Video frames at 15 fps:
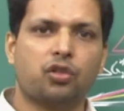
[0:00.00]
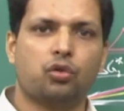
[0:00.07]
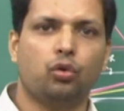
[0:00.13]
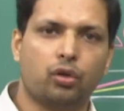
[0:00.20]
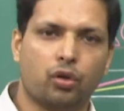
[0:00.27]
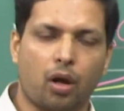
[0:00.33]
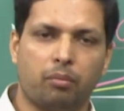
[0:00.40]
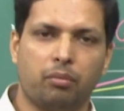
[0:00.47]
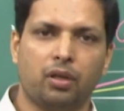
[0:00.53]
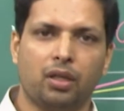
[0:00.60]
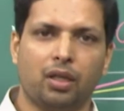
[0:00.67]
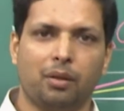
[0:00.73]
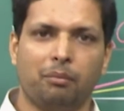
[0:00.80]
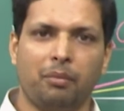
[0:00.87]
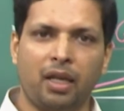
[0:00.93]
to drop,
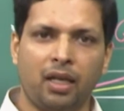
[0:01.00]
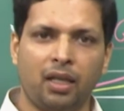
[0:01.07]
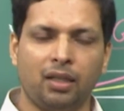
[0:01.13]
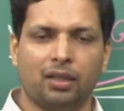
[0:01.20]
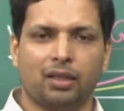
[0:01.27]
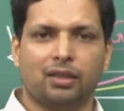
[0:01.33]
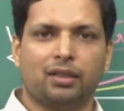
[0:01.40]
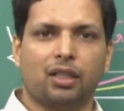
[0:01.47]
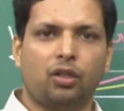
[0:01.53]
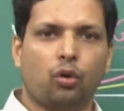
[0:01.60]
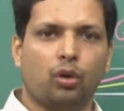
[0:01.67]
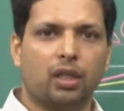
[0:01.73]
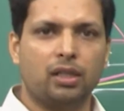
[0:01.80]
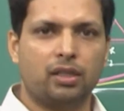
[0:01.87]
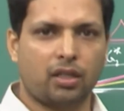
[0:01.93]
meaning the
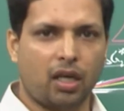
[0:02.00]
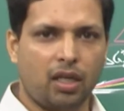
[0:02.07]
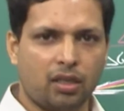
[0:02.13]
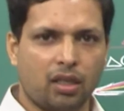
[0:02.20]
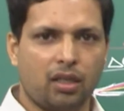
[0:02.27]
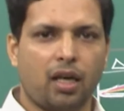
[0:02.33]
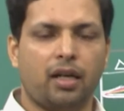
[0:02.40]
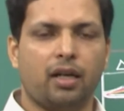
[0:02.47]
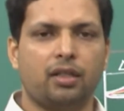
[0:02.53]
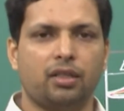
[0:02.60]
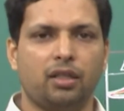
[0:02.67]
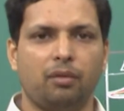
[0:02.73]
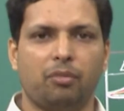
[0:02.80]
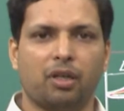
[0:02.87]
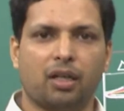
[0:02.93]
total change in the
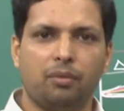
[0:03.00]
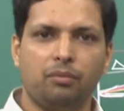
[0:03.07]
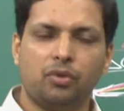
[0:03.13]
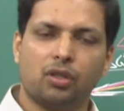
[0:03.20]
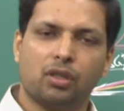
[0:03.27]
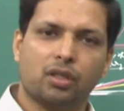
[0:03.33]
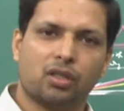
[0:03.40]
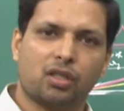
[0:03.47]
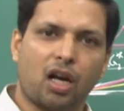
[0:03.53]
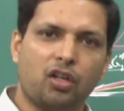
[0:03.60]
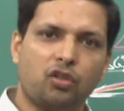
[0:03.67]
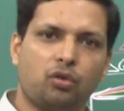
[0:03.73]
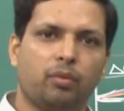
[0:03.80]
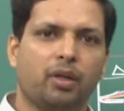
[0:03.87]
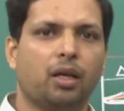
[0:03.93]
energy starts
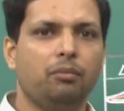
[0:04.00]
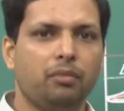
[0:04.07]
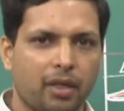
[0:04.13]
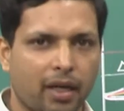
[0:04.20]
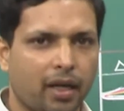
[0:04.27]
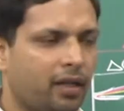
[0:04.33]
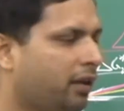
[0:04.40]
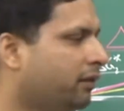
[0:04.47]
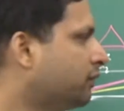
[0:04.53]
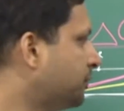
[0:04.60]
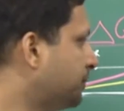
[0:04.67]
to become negative.